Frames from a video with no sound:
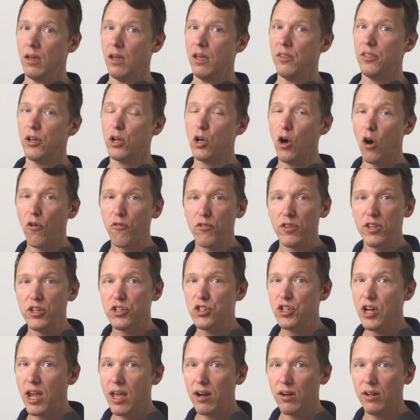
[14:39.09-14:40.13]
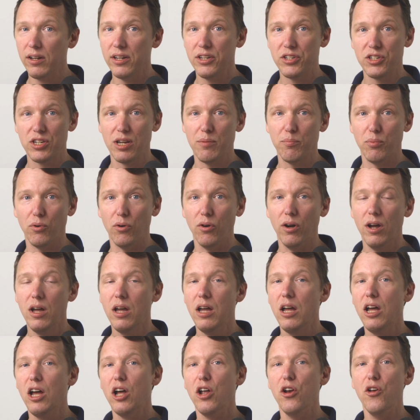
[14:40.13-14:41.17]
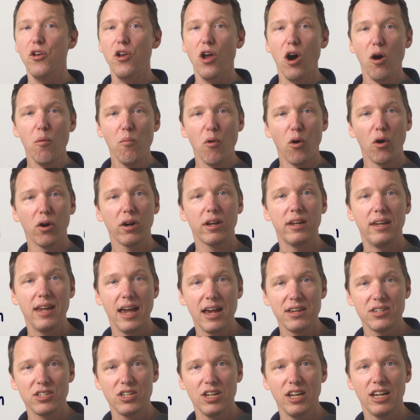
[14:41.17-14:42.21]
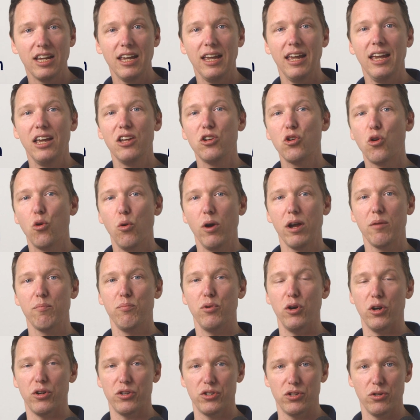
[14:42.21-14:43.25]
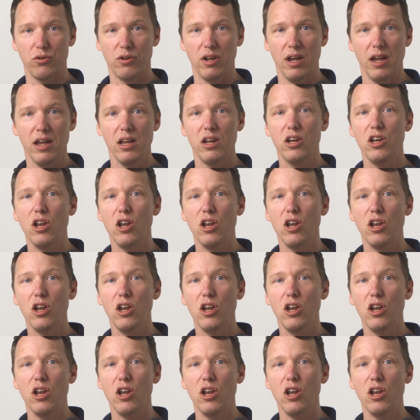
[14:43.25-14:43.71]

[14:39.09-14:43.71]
The goal for this channel is simple. No more guessing in QuickBooks, okay?